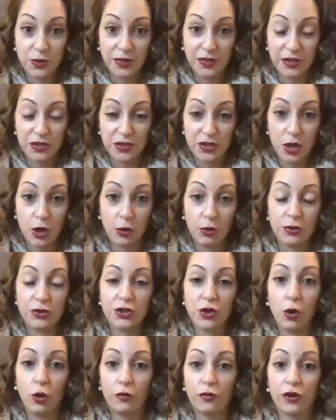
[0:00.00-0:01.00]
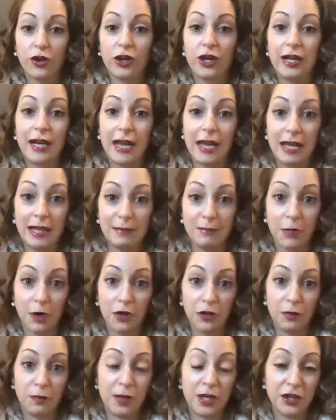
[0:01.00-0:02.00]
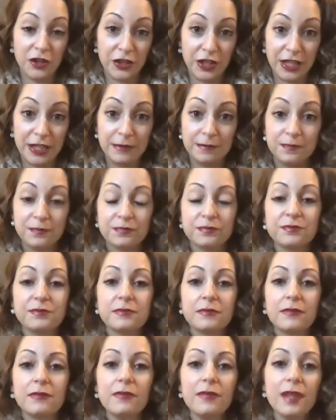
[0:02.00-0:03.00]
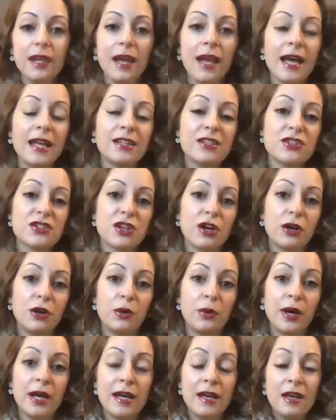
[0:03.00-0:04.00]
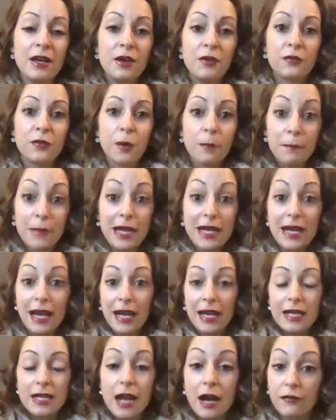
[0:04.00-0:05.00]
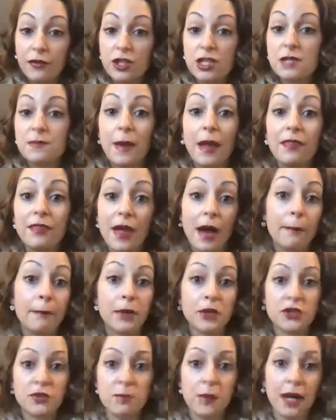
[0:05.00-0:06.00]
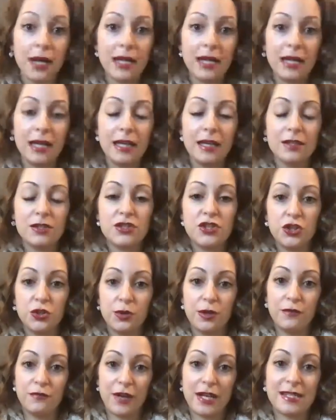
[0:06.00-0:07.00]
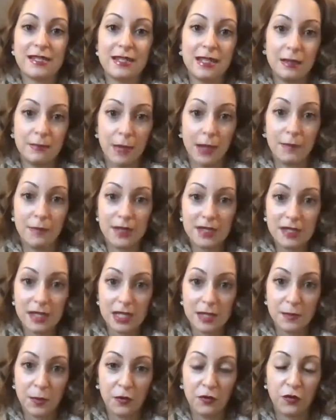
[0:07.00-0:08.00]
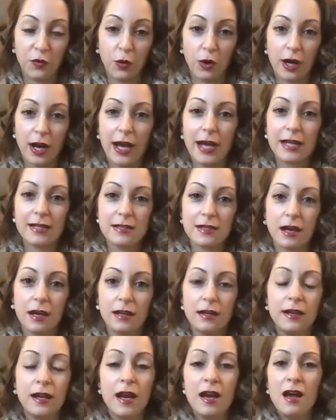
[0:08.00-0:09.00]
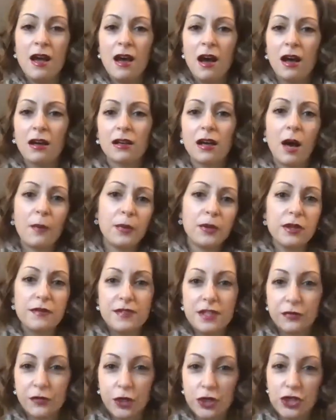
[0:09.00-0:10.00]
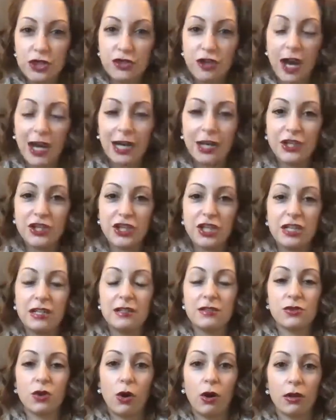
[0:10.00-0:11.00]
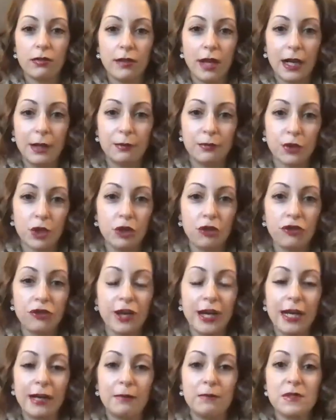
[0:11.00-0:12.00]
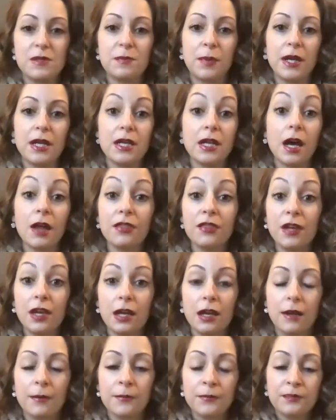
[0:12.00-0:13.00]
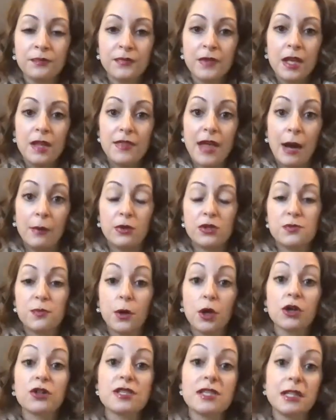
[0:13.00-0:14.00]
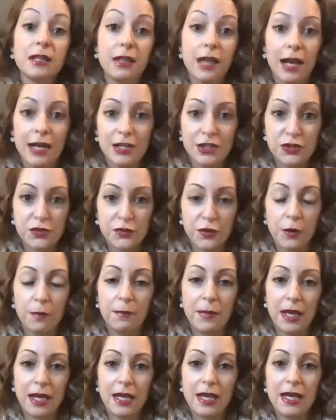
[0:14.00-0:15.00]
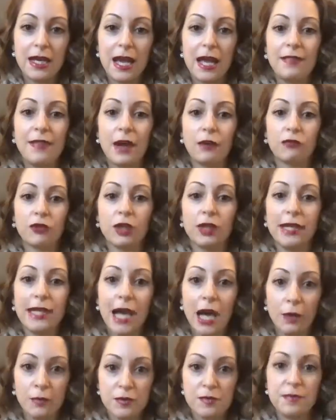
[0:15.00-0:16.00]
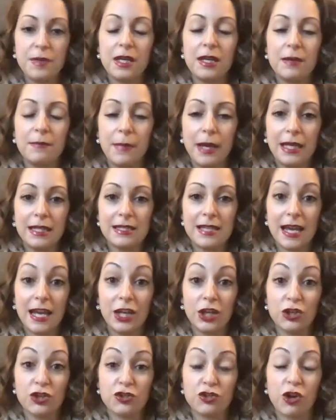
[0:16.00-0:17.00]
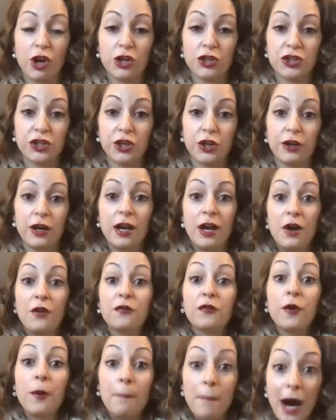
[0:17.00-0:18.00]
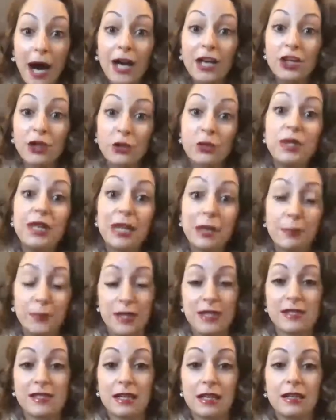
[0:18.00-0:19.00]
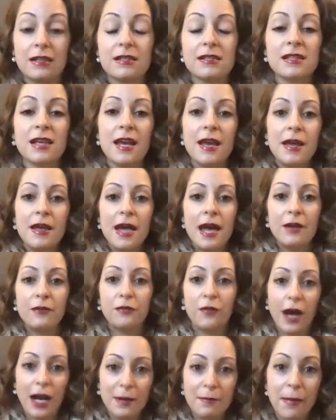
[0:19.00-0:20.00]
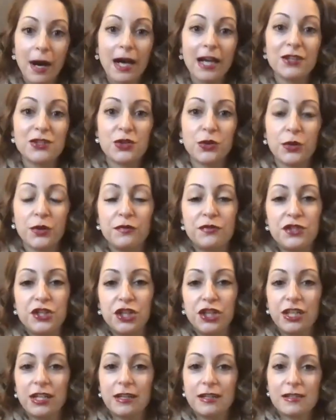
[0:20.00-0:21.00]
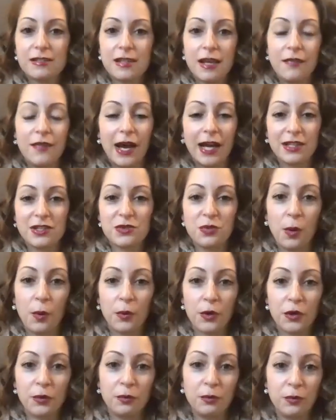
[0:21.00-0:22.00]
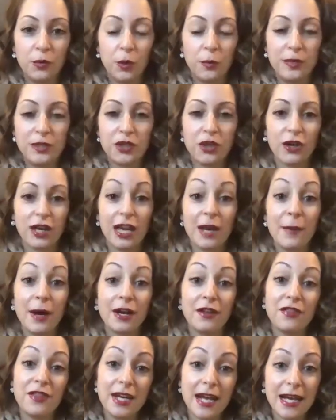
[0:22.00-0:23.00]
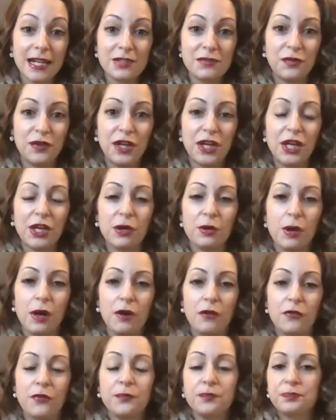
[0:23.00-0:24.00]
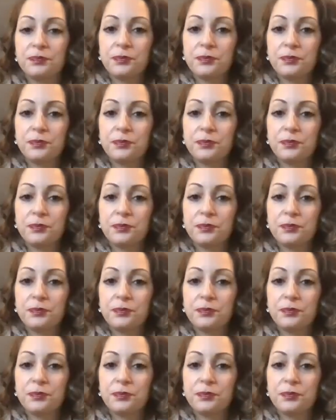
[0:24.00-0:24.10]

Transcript: with this coach over an 8-month period. And so for me, I had never spent that much money to invest in my business before. I had done a couple of different strategies, online programs, but nothing that was personalized for me and that really helped me maintain a structure for my unique business and find my zone of genius. And that's what we'll be talking about in the next video, of